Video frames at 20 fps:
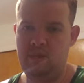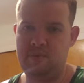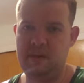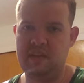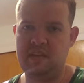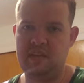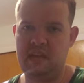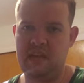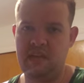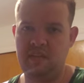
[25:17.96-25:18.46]

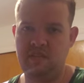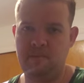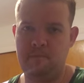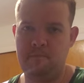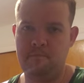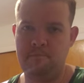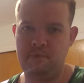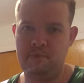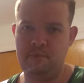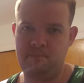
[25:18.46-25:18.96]
by getting the
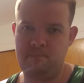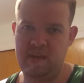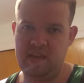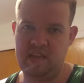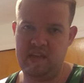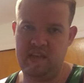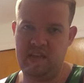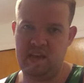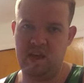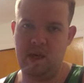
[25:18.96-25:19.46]
by
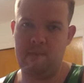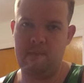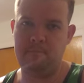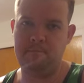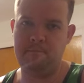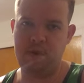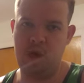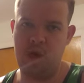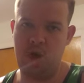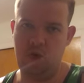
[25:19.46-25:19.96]
getting a
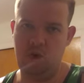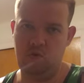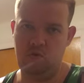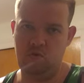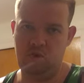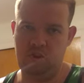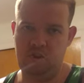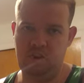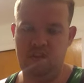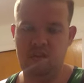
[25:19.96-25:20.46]

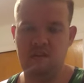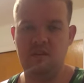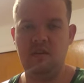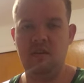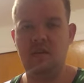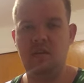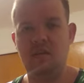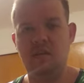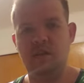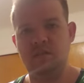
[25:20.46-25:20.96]
bone
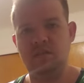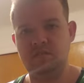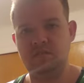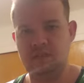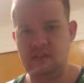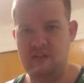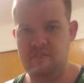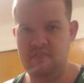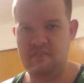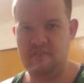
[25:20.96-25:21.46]

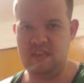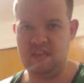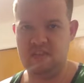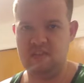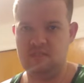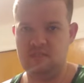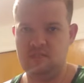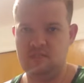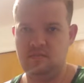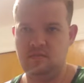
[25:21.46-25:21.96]
and
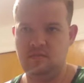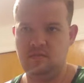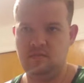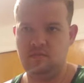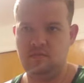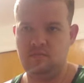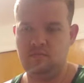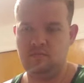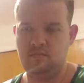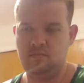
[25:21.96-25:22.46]
then
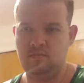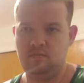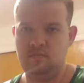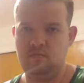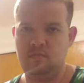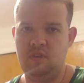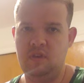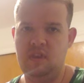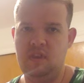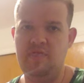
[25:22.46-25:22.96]

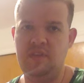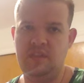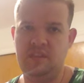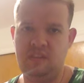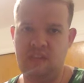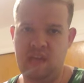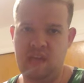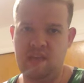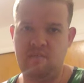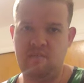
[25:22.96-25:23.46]
and then
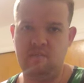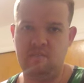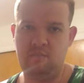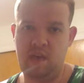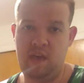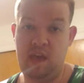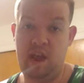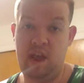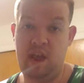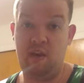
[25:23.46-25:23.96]
getting
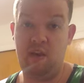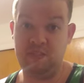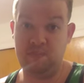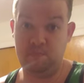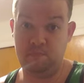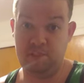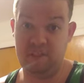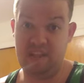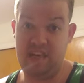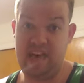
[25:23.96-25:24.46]
Harry's
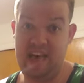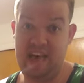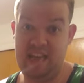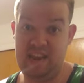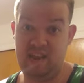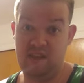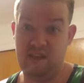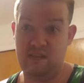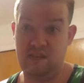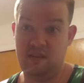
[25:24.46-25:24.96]

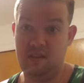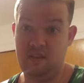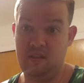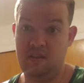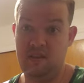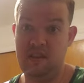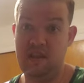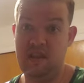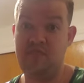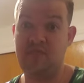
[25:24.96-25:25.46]
blood,
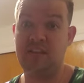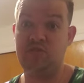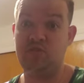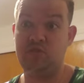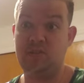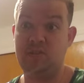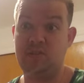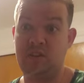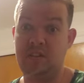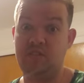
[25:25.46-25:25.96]
and then
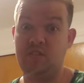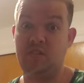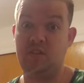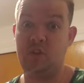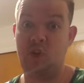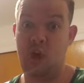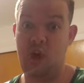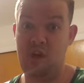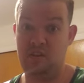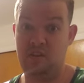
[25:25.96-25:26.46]
drifted into the
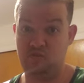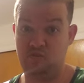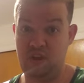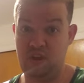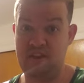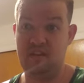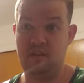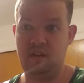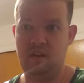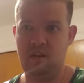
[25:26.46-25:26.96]

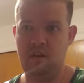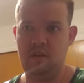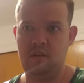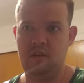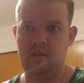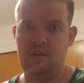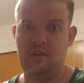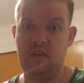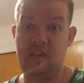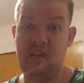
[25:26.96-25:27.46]
cauldron,
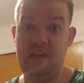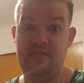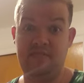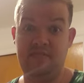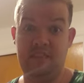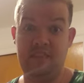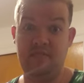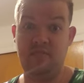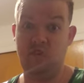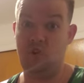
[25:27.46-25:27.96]
and
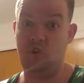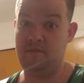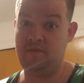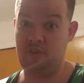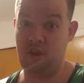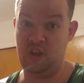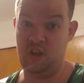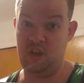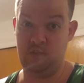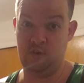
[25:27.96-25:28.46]
then Lord
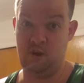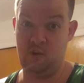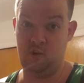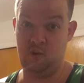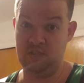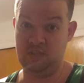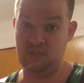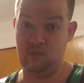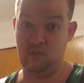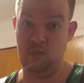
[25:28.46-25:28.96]
Voldemort
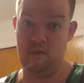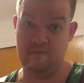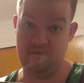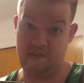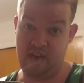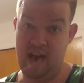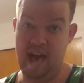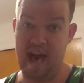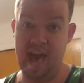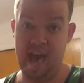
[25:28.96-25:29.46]
was
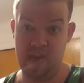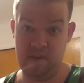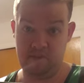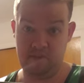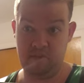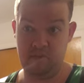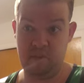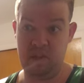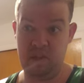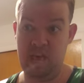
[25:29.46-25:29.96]

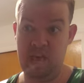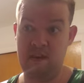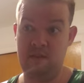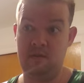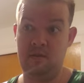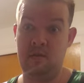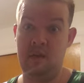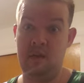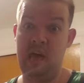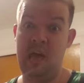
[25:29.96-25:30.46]
revived and
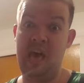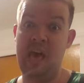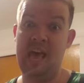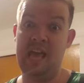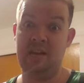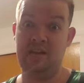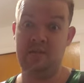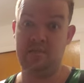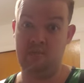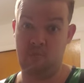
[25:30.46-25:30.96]

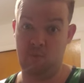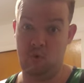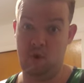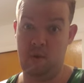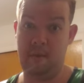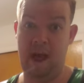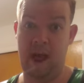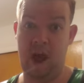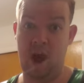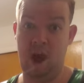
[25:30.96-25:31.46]
and
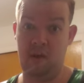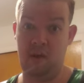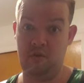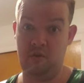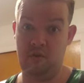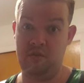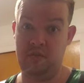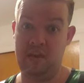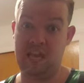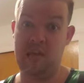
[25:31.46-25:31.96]
more
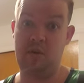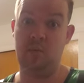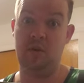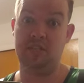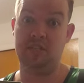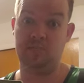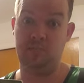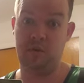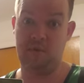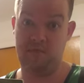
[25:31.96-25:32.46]
powerful than he
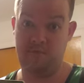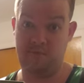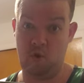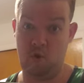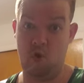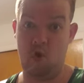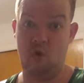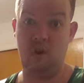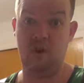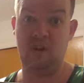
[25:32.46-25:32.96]
was
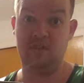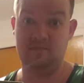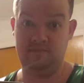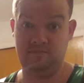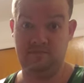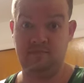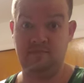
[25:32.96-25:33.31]
before.